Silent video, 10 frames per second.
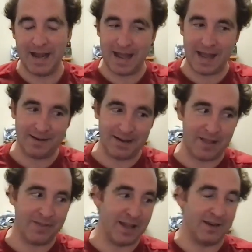and
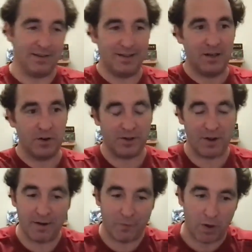then you're
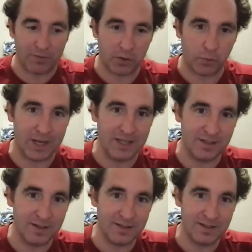kind of off to the
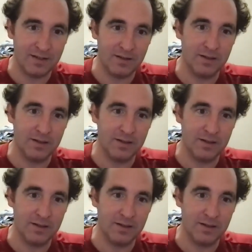races.